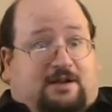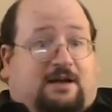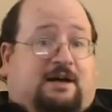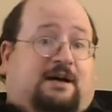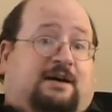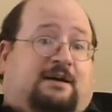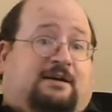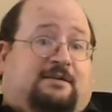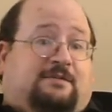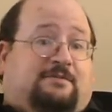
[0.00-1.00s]

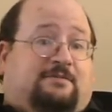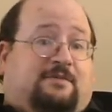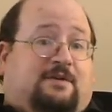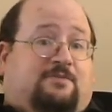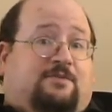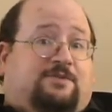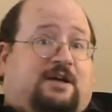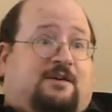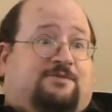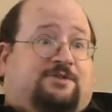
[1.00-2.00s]

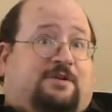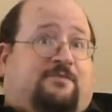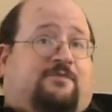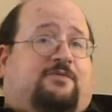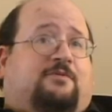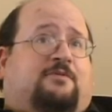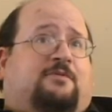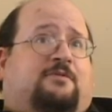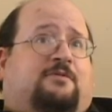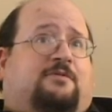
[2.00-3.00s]
I was up
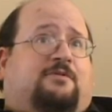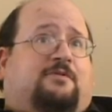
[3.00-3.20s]
for